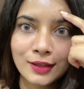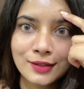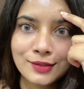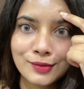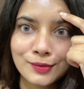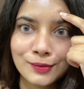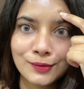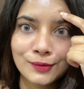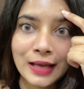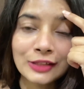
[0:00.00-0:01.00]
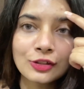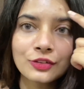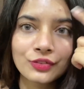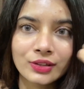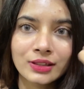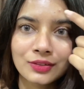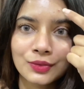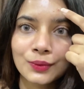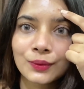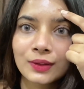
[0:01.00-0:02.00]
So actually three,
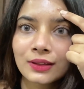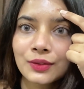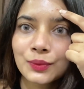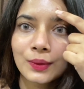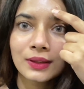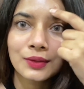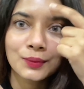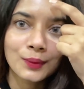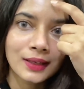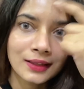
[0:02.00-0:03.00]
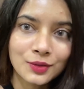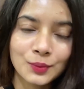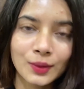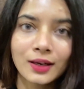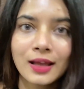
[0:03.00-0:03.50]
so this one and this one.